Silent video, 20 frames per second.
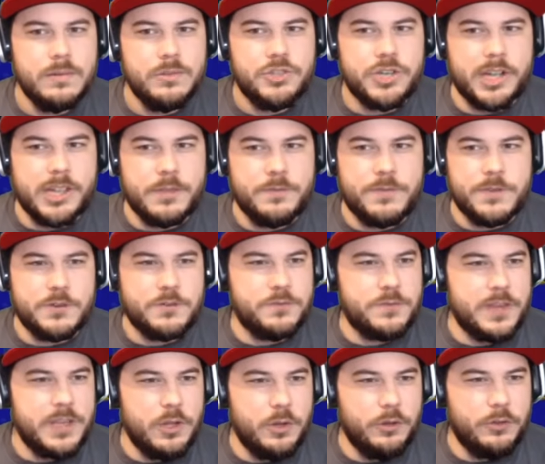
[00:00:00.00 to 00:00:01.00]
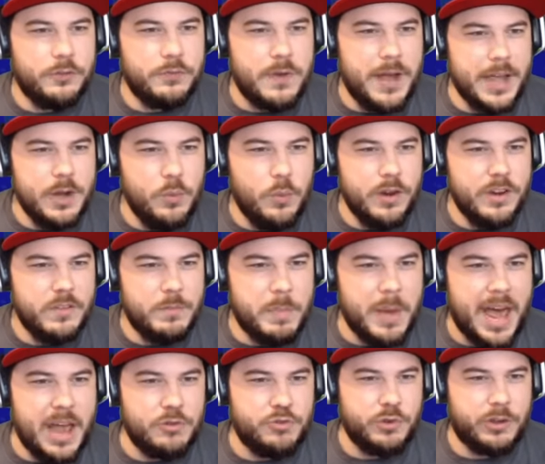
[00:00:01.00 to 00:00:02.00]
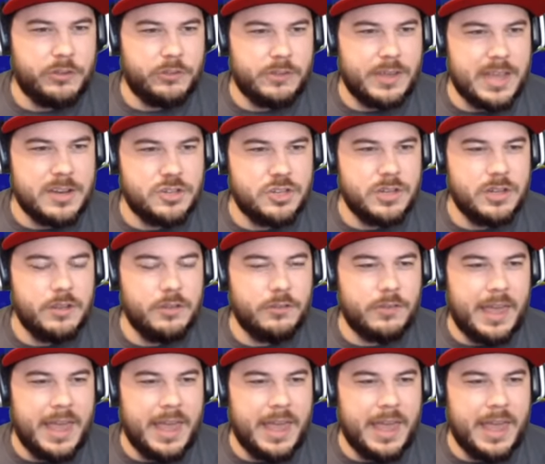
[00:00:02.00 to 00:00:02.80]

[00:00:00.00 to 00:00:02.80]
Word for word: Jellyfish Fields, find one of Patrick's sketches